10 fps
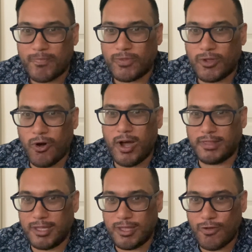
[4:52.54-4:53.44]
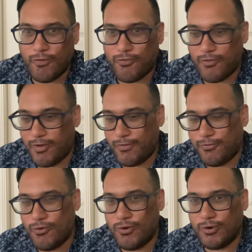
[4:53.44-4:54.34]
guide the youth
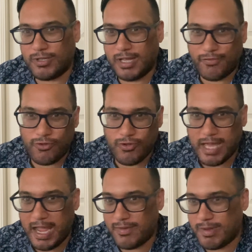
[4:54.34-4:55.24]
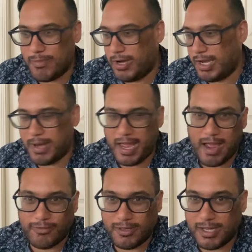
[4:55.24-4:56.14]
forward, get a few games. He might only play
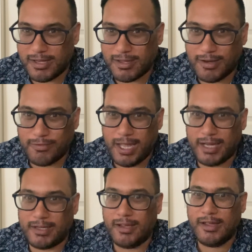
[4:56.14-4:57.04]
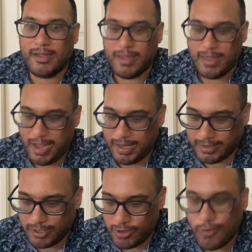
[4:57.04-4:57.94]
half the season, if that. and let
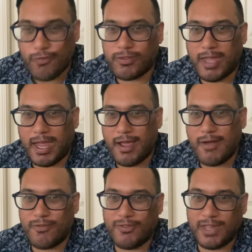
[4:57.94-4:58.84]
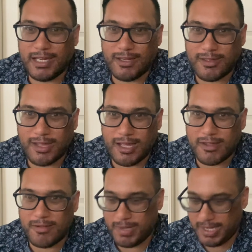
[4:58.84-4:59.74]
the youth take over for the end of the
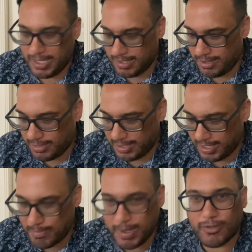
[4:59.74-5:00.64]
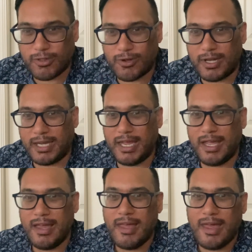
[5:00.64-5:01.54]
season. But I think he'd be a good signing there.
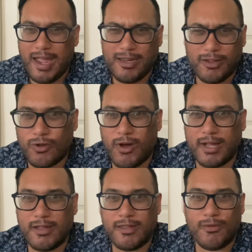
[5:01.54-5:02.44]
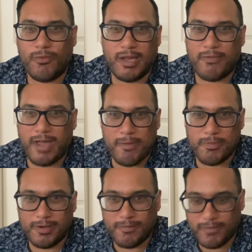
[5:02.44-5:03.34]
And the Tigers, whatever
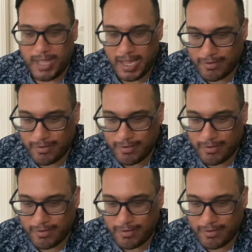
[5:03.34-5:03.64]
happened, they had a